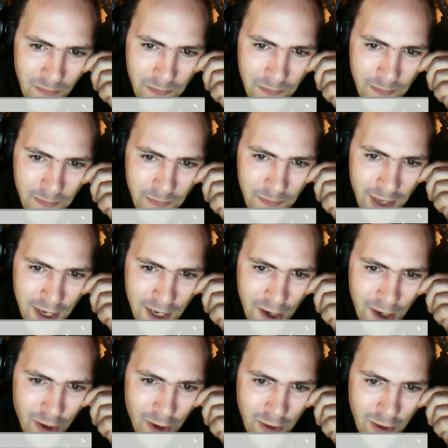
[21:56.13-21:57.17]
but
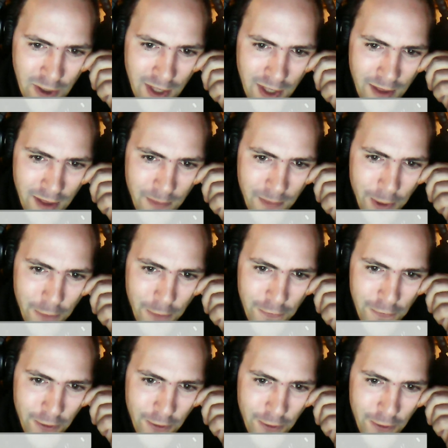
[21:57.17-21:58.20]
larger than the both
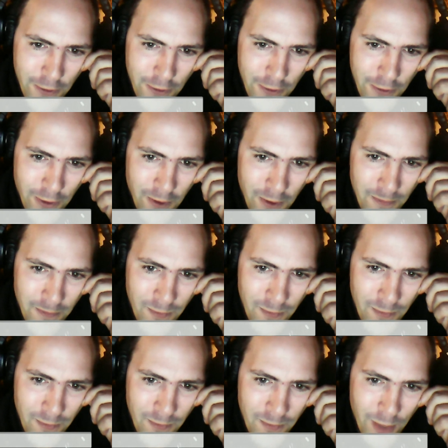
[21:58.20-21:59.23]
of you are,
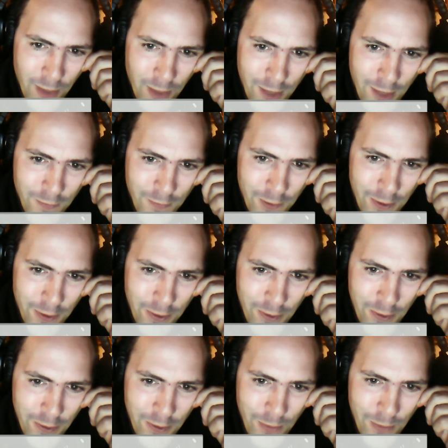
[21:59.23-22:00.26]
red
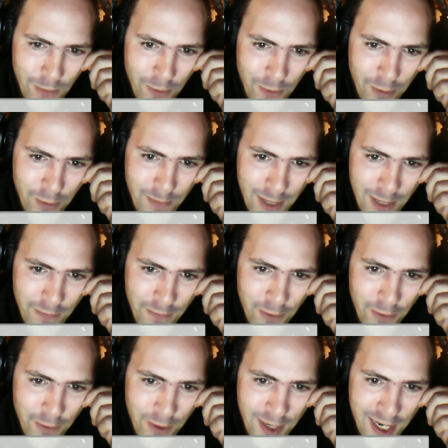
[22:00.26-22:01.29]
furred with a very big
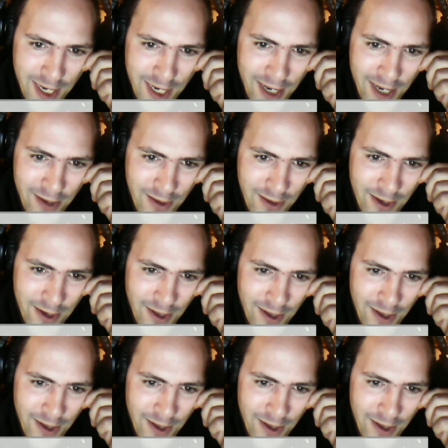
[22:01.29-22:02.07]
furry tail and a